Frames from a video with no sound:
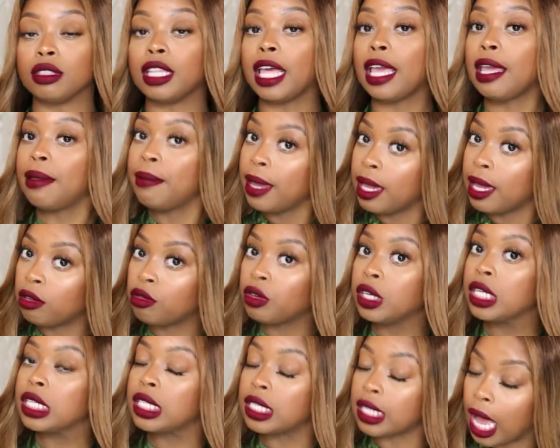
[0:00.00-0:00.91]
they've been
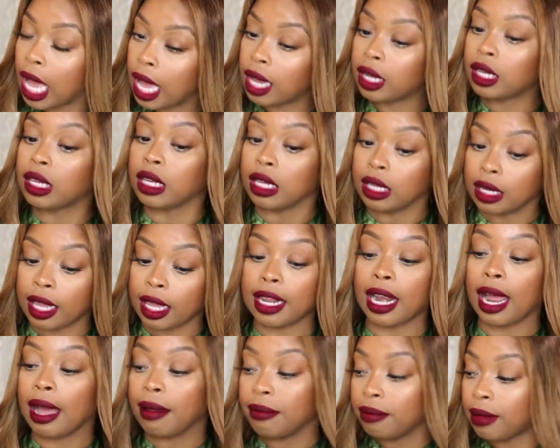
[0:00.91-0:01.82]
restocking
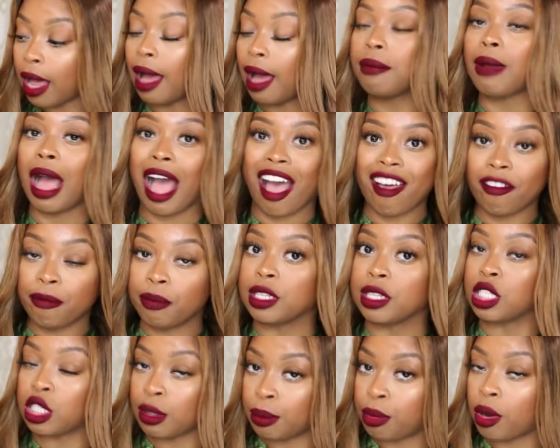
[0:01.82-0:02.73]
and I'm, I'm, I've
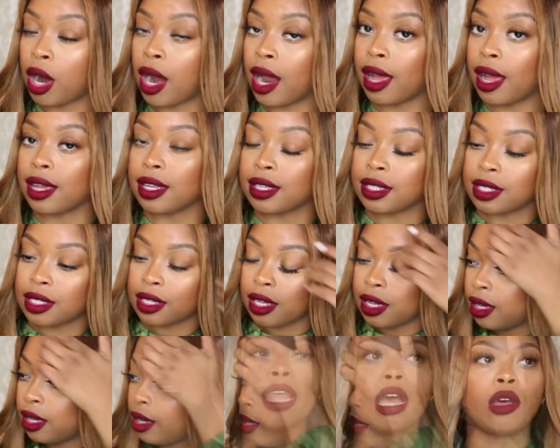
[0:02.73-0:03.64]
been surprised.
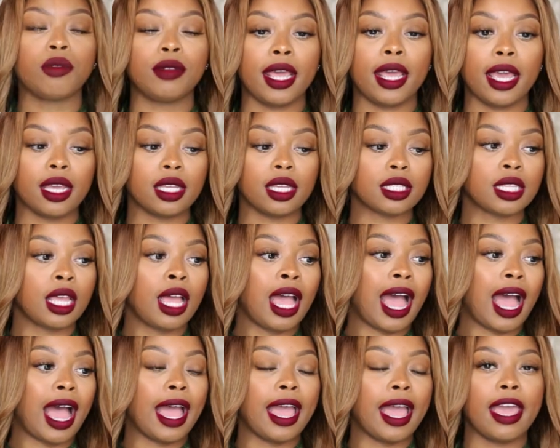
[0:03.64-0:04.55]
Now, next,
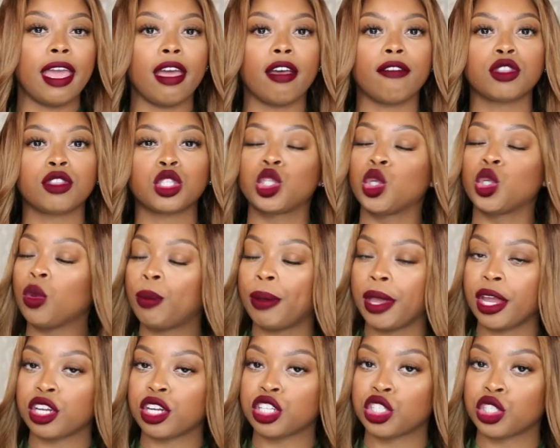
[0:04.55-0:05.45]
I have two
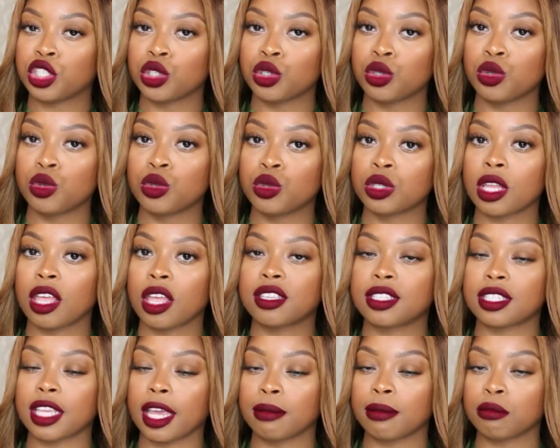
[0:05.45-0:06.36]
pair of shoes,
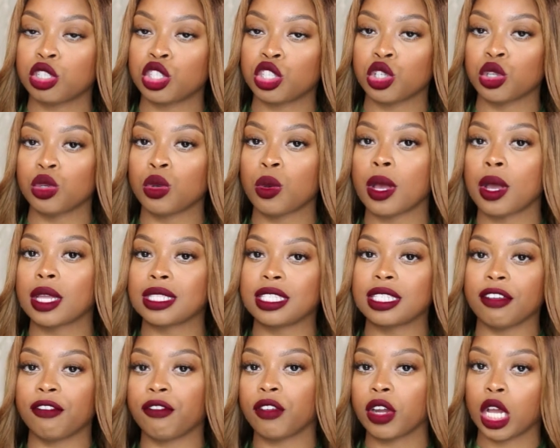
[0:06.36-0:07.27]
same shoe,
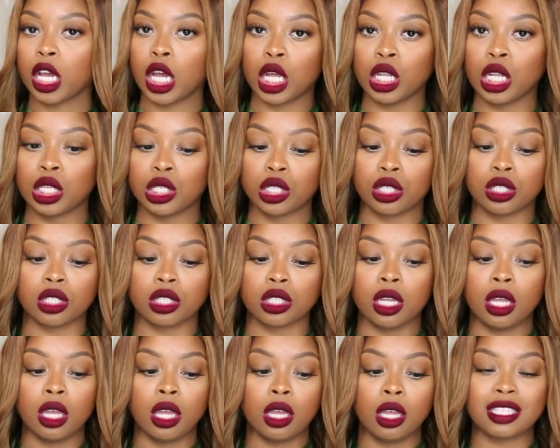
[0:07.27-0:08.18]
different
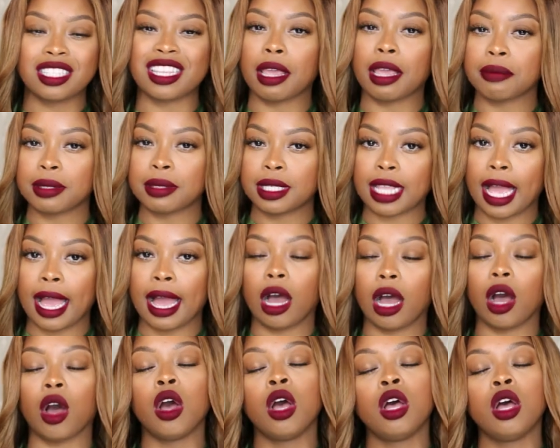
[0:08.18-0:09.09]
colors, same
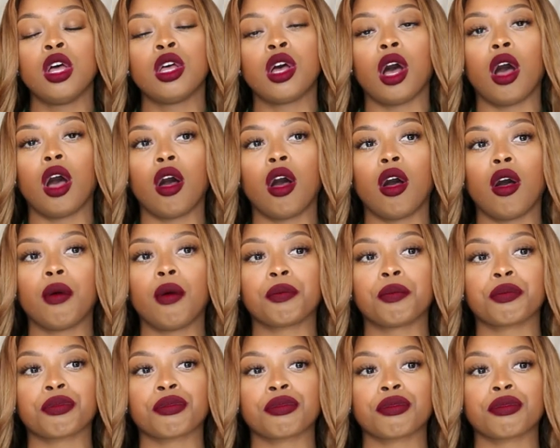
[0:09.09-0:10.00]
style.
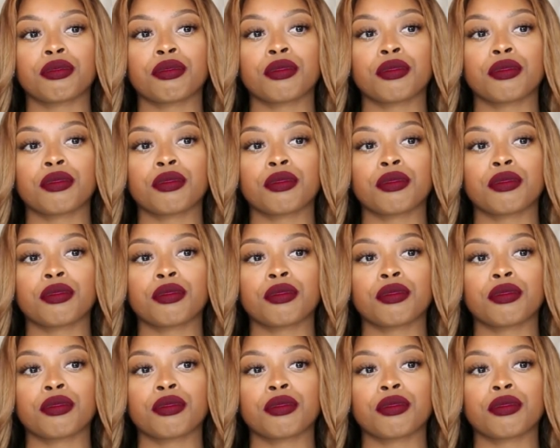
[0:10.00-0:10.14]
Um...